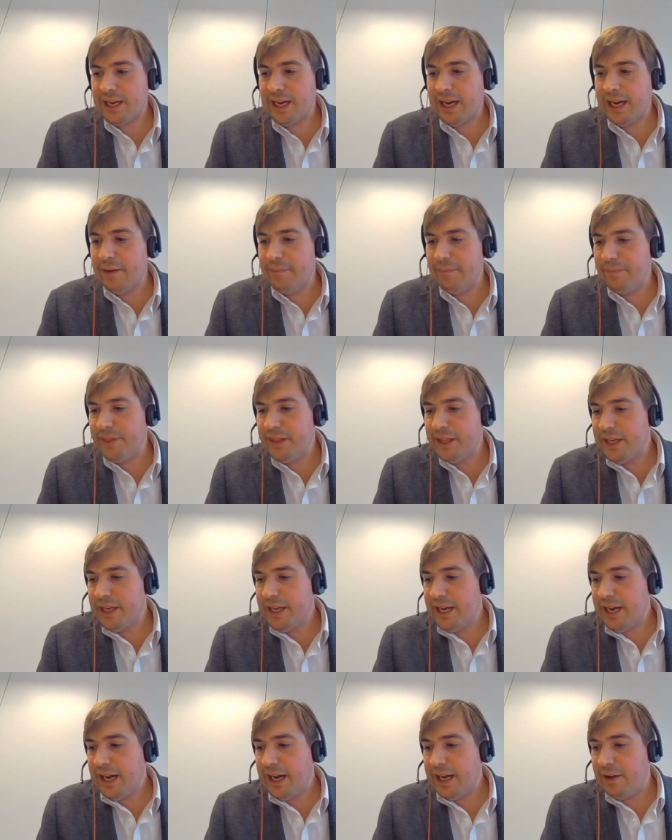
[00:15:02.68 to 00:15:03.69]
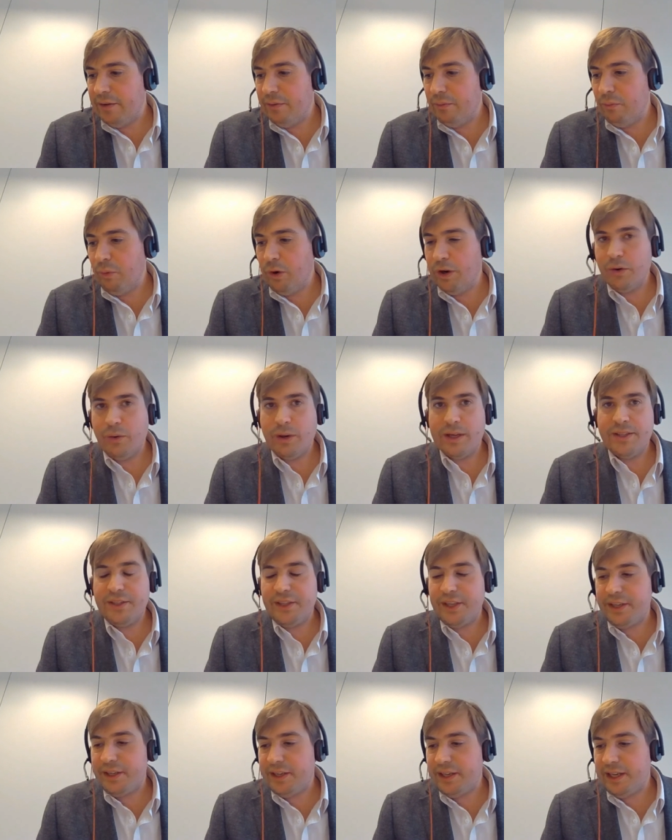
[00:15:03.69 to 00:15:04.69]
Um, and one
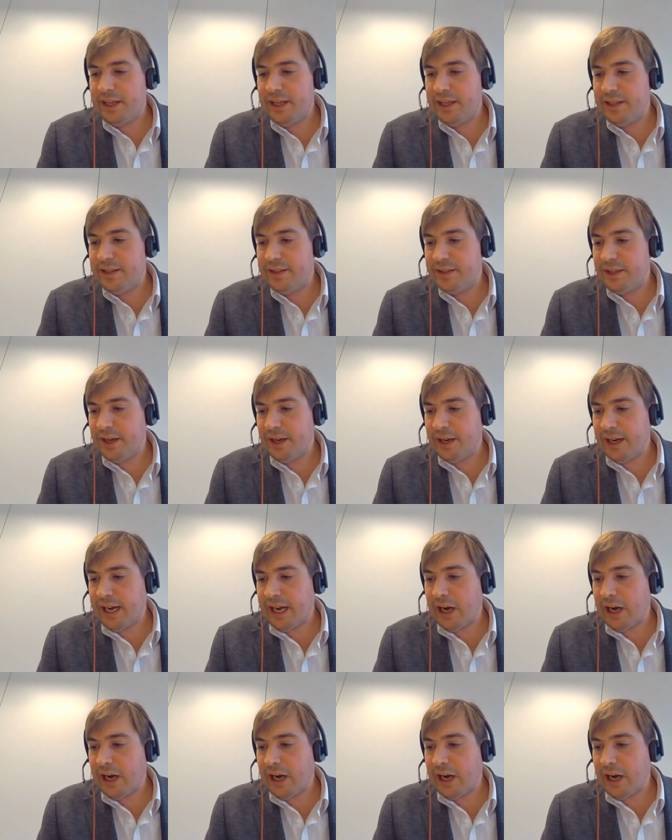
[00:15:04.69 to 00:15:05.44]
question is uh,